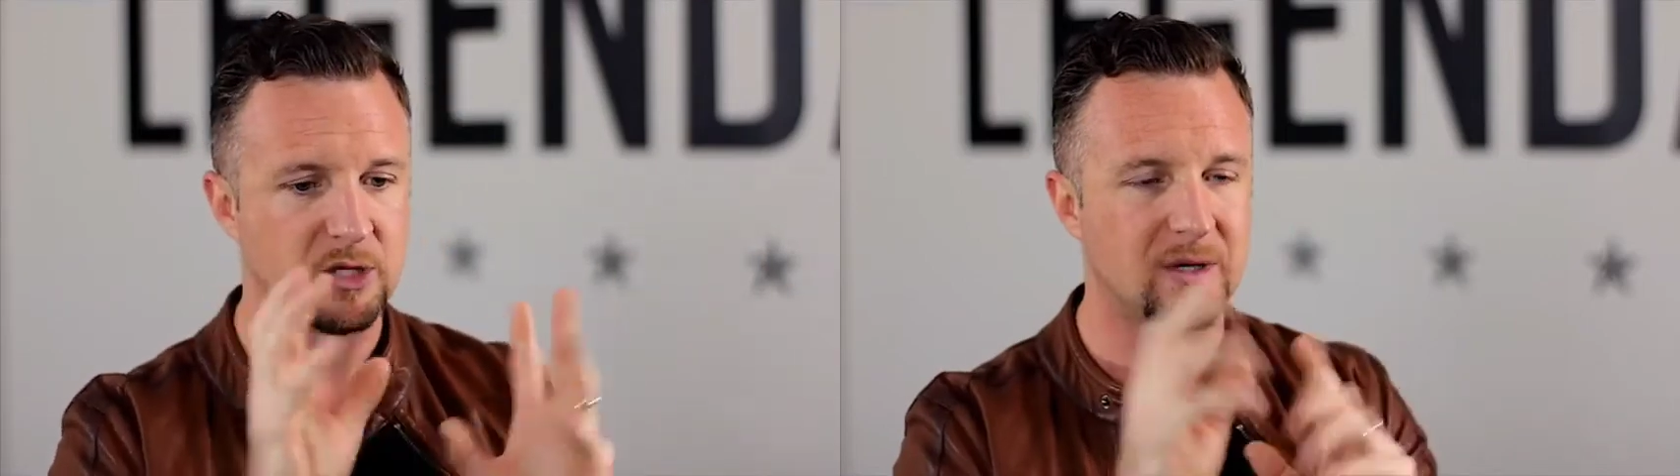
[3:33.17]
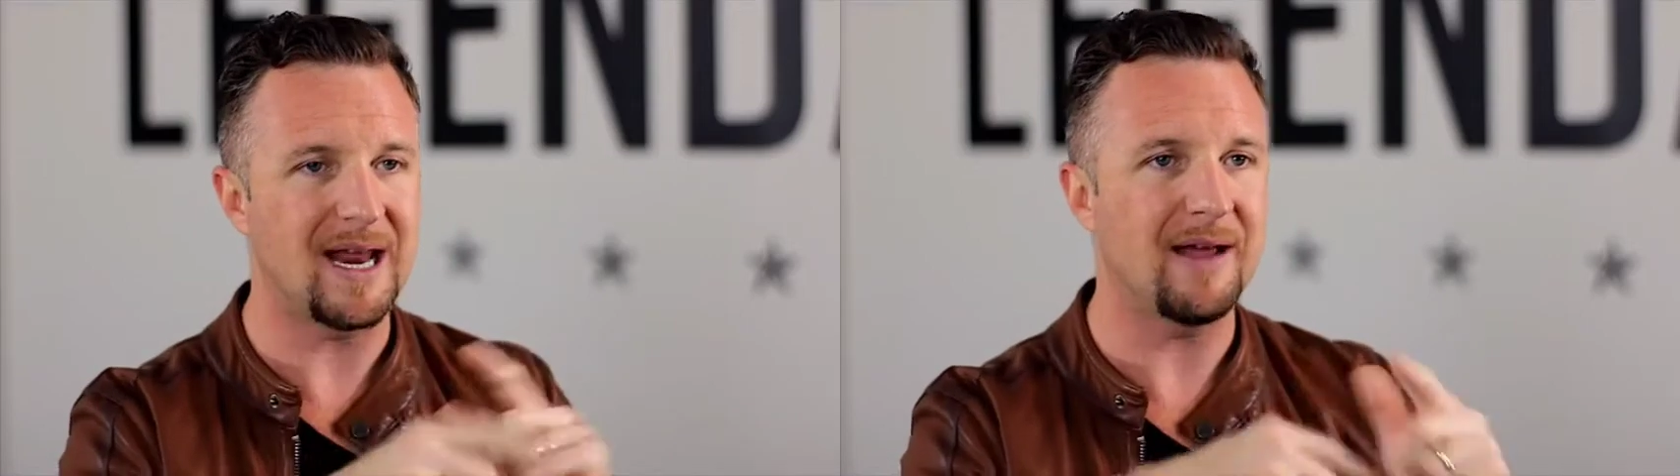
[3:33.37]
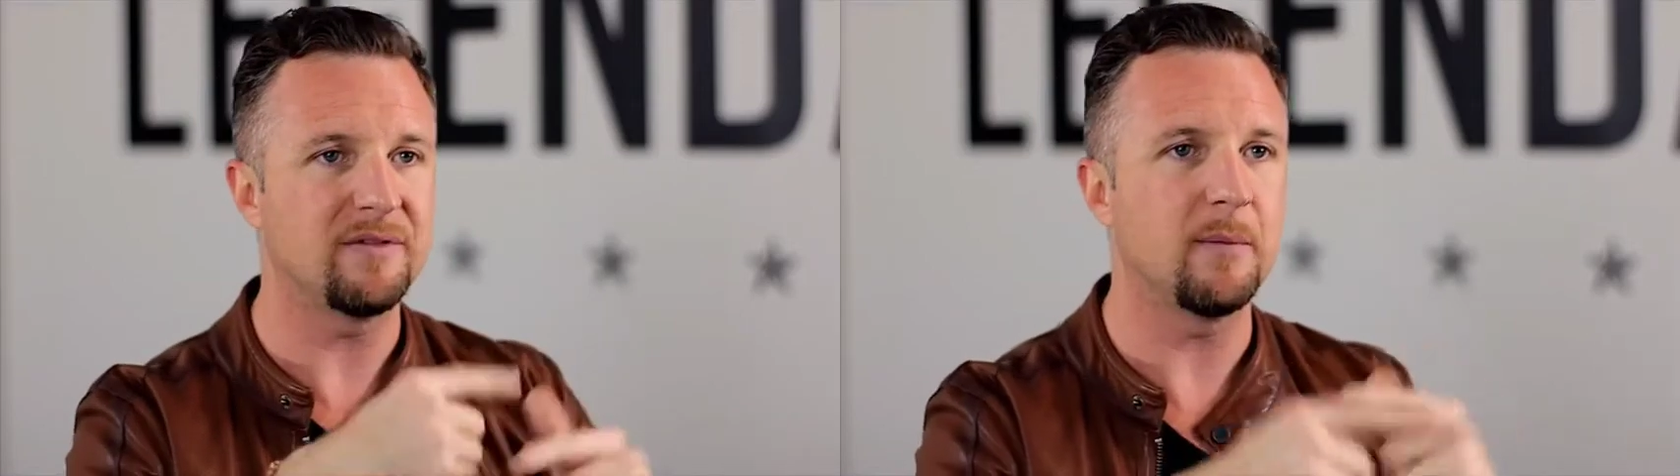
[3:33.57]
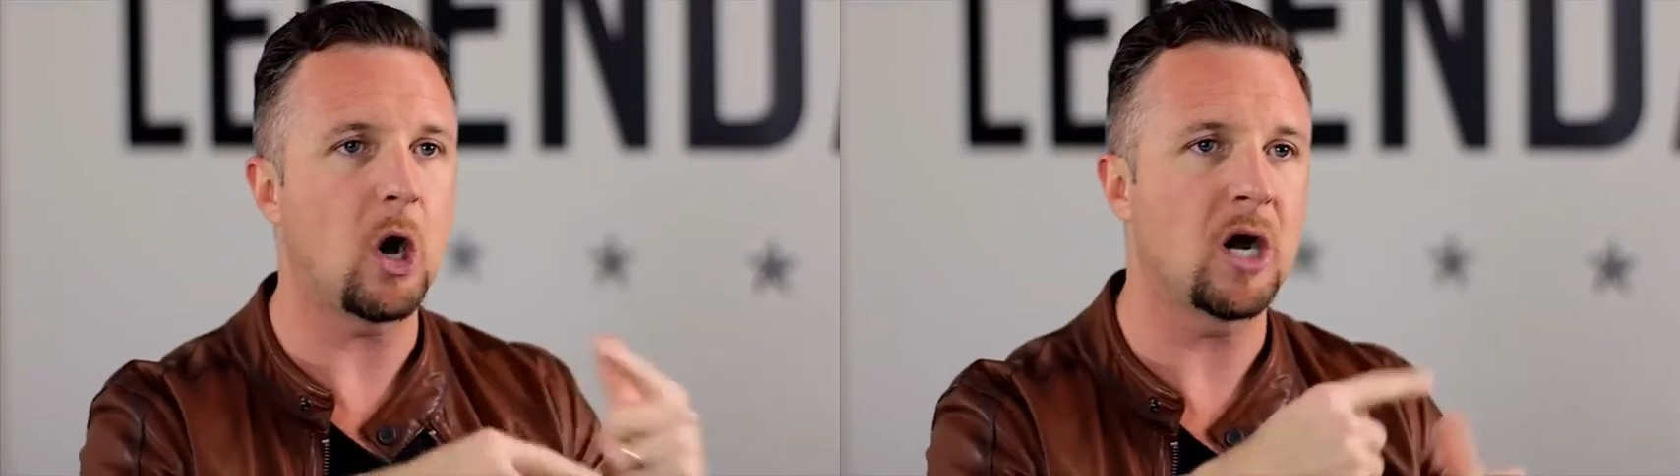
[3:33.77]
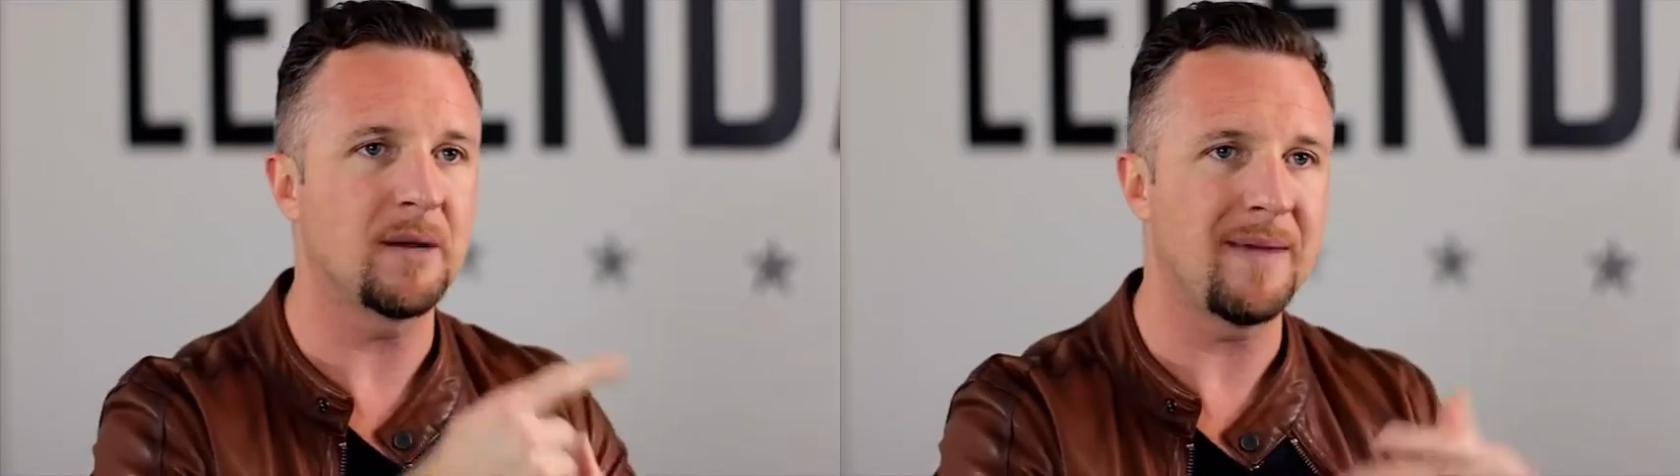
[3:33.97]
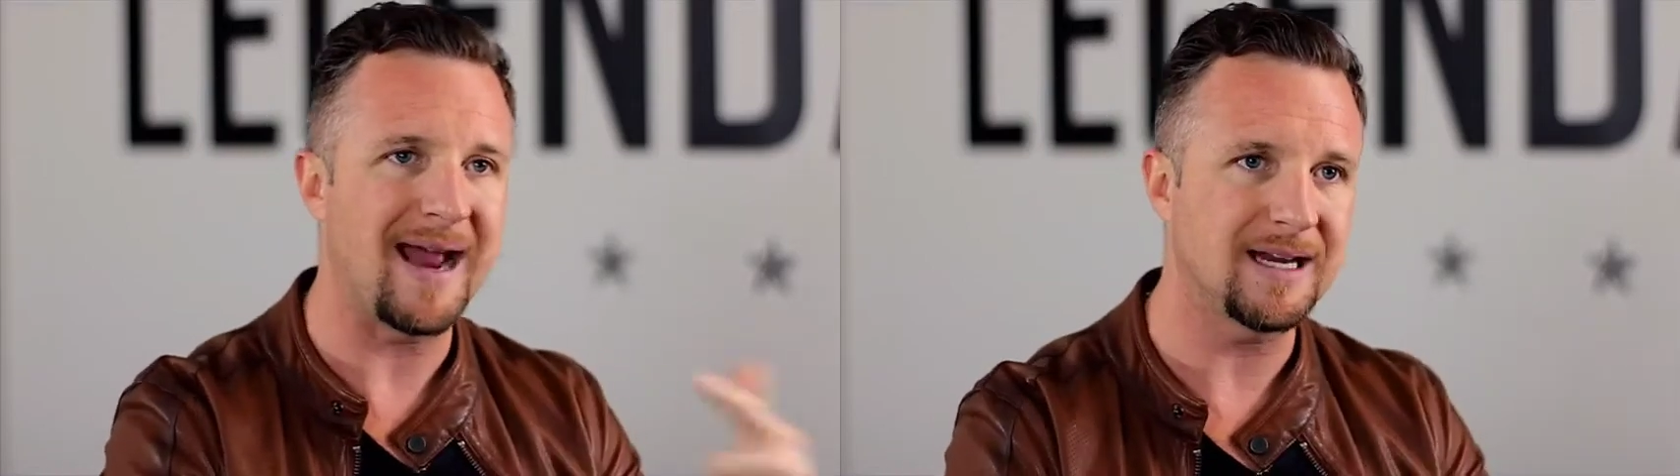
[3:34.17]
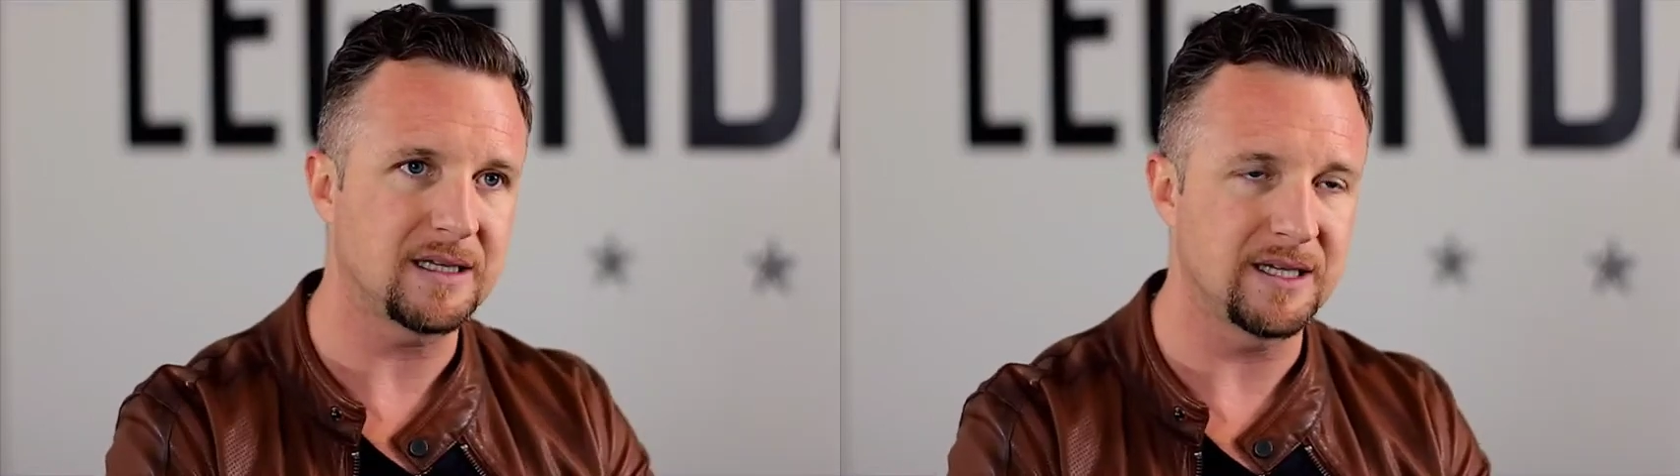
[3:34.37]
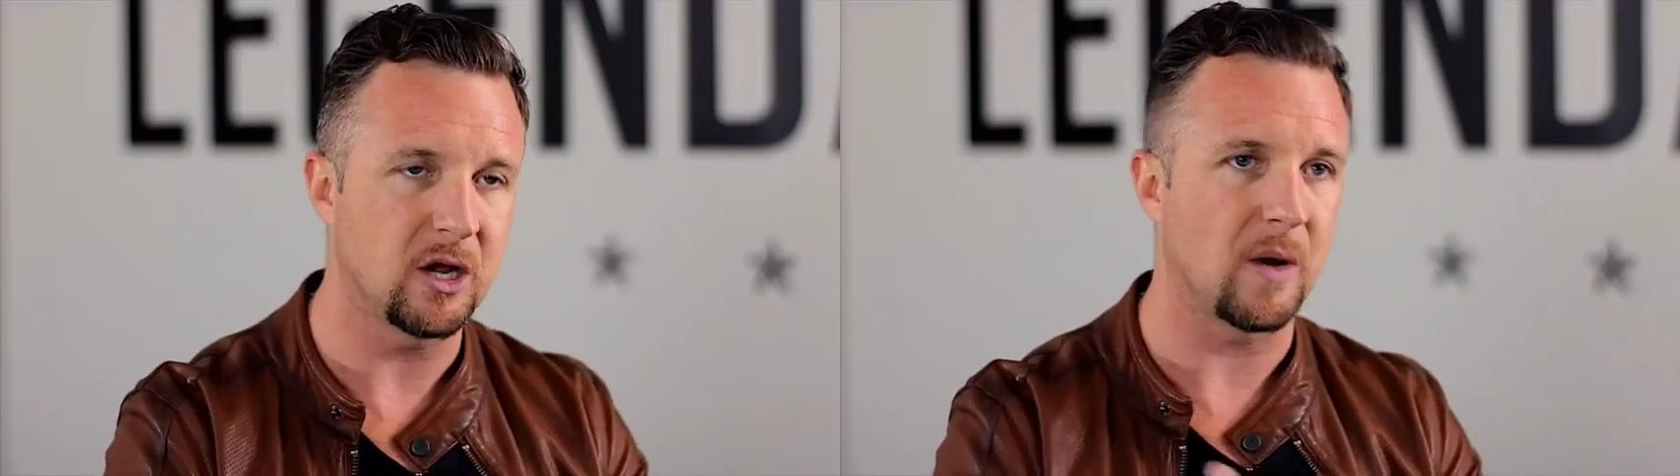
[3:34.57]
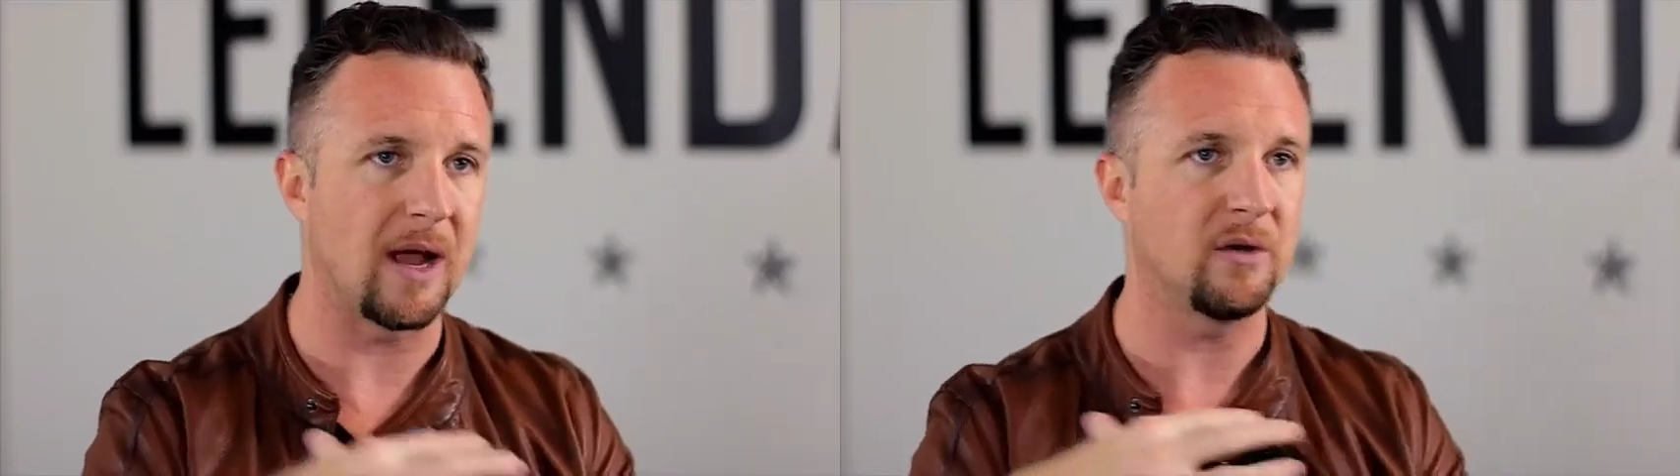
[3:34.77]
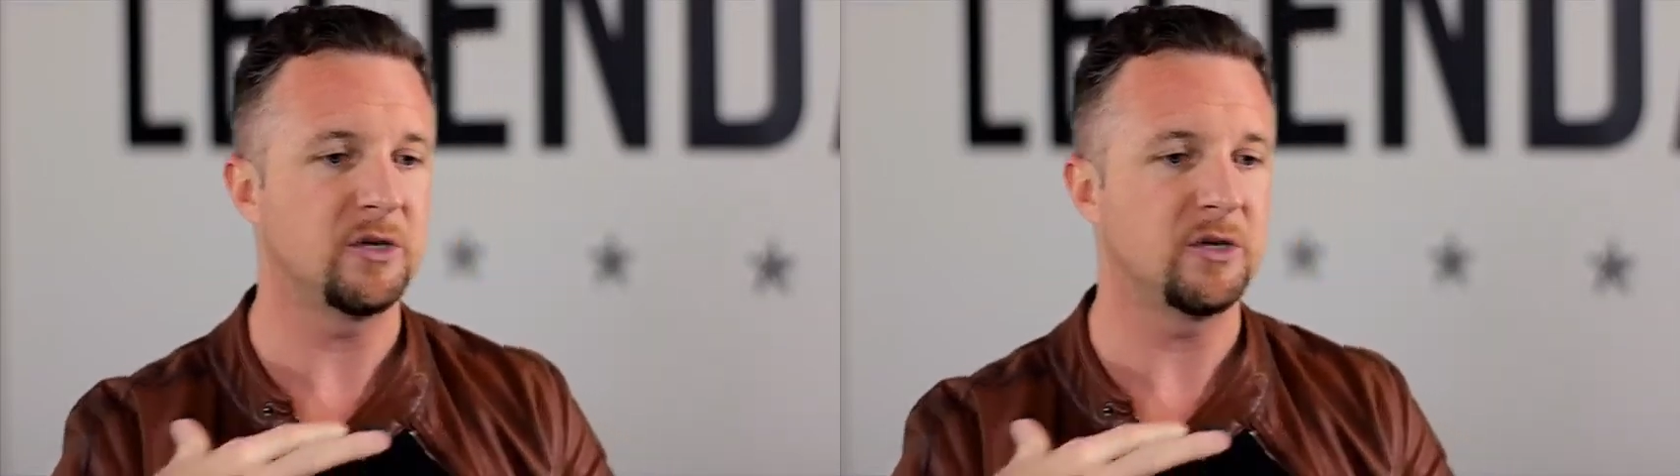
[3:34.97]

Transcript: You can have them automatically go out,